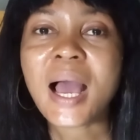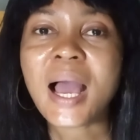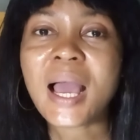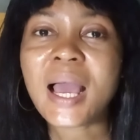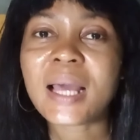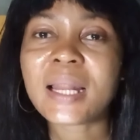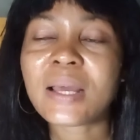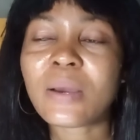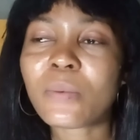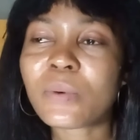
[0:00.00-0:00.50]

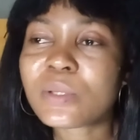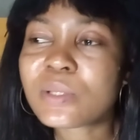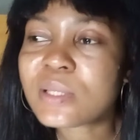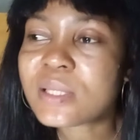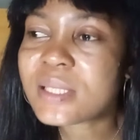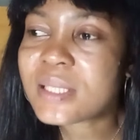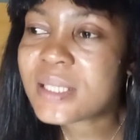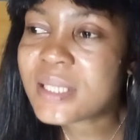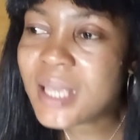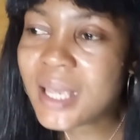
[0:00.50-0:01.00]
And I want
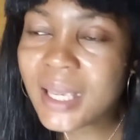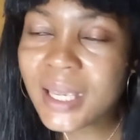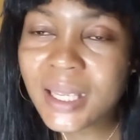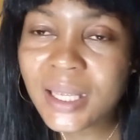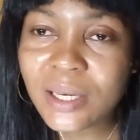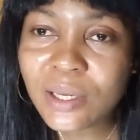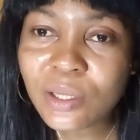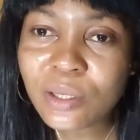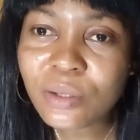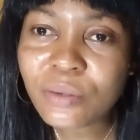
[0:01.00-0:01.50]
to say
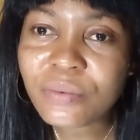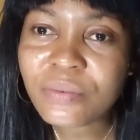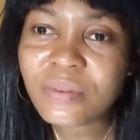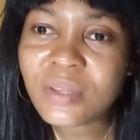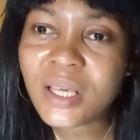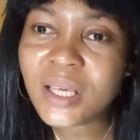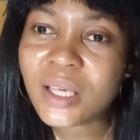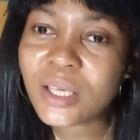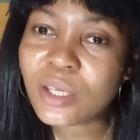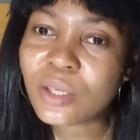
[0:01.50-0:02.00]
a lot of
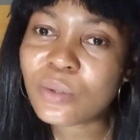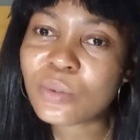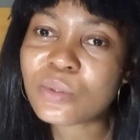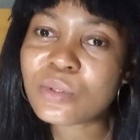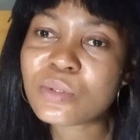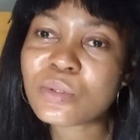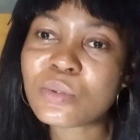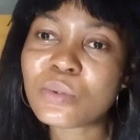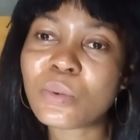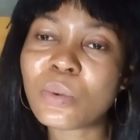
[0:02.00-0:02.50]
thank you
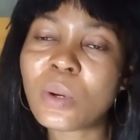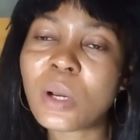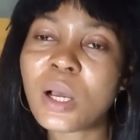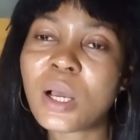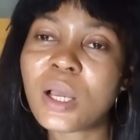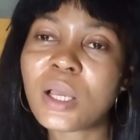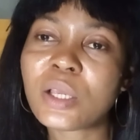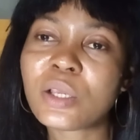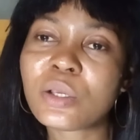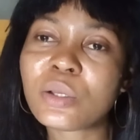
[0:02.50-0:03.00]
to,
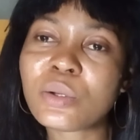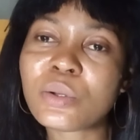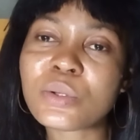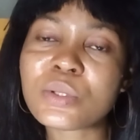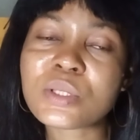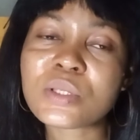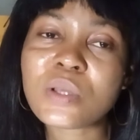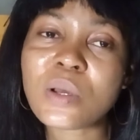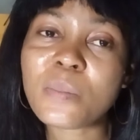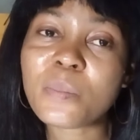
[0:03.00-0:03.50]
you
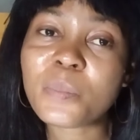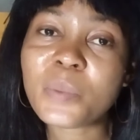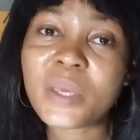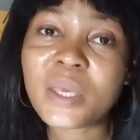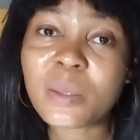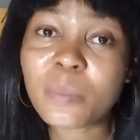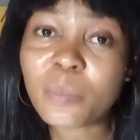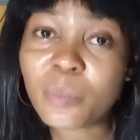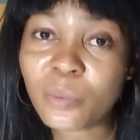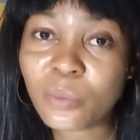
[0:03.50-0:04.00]
know, some
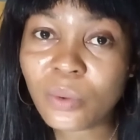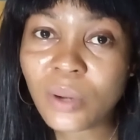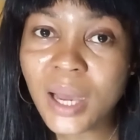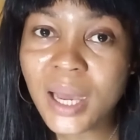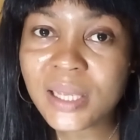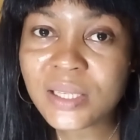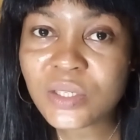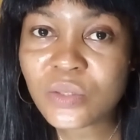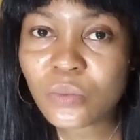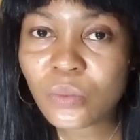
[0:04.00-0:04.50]
people
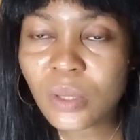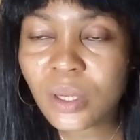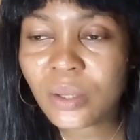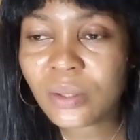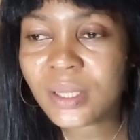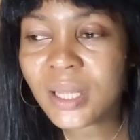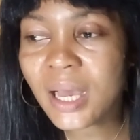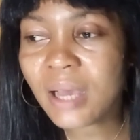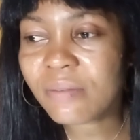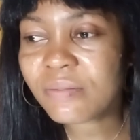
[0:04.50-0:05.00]
as
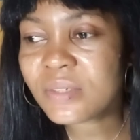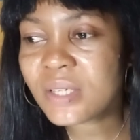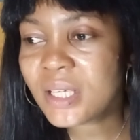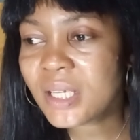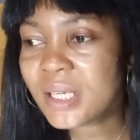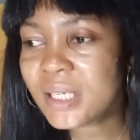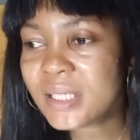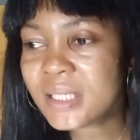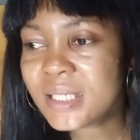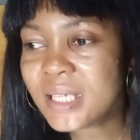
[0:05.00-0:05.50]
well that have
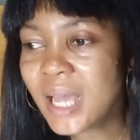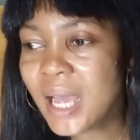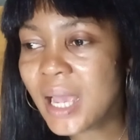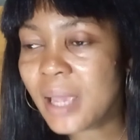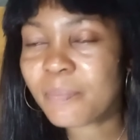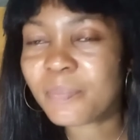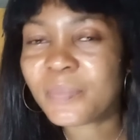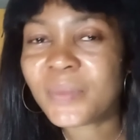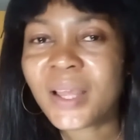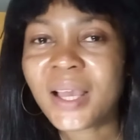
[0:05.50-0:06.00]
taken
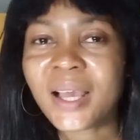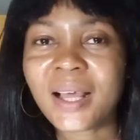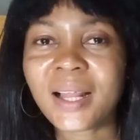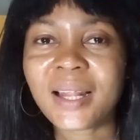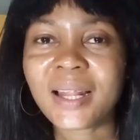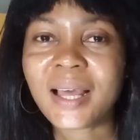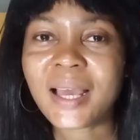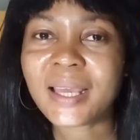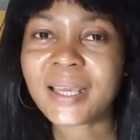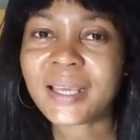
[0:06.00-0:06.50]
time.
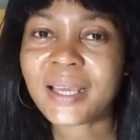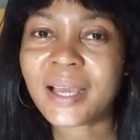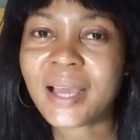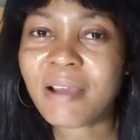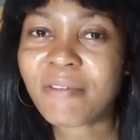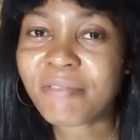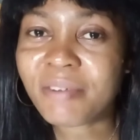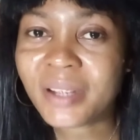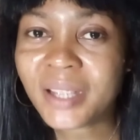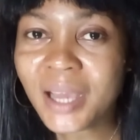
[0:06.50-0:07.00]
Like
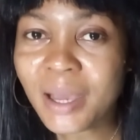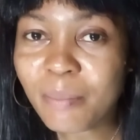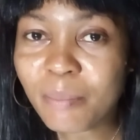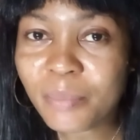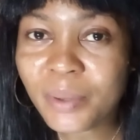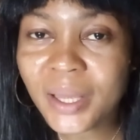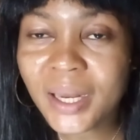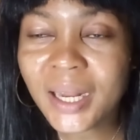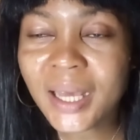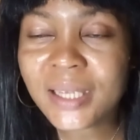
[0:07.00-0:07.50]

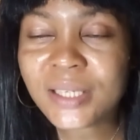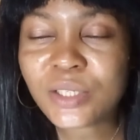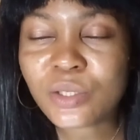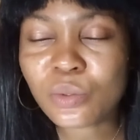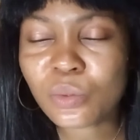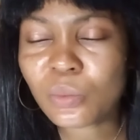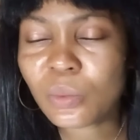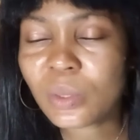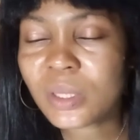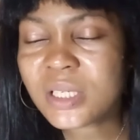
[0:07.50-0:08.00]
African Bella,
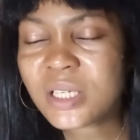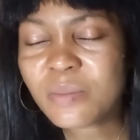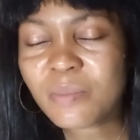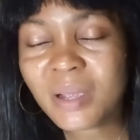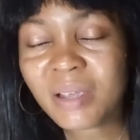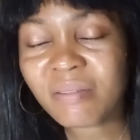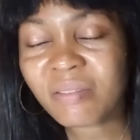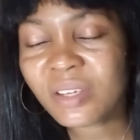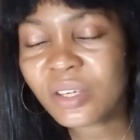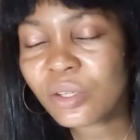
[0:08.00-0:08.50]
she'll watch
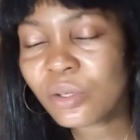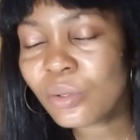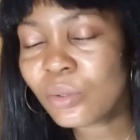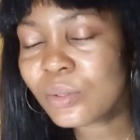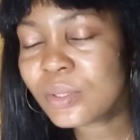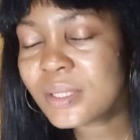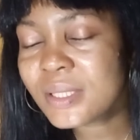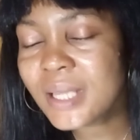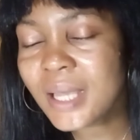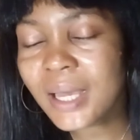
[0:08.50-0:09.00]
my
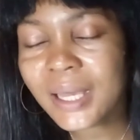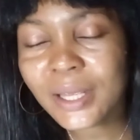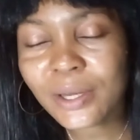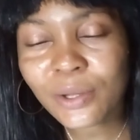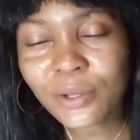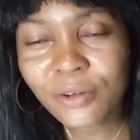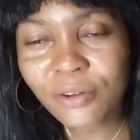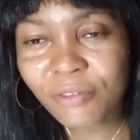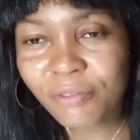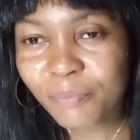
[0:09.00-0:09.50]
videos. A
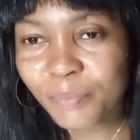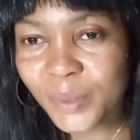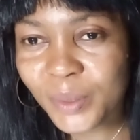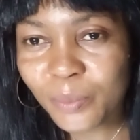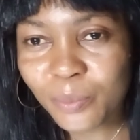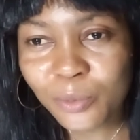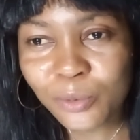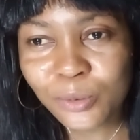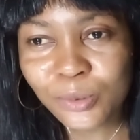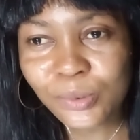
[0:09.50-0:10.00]
lot of
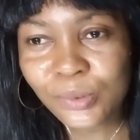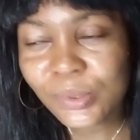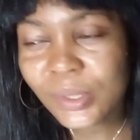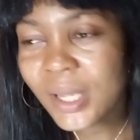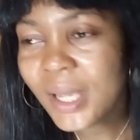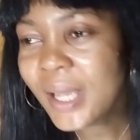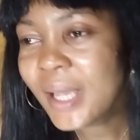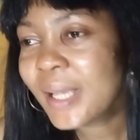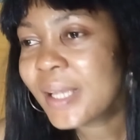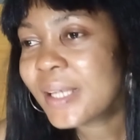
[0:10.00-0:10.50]
people,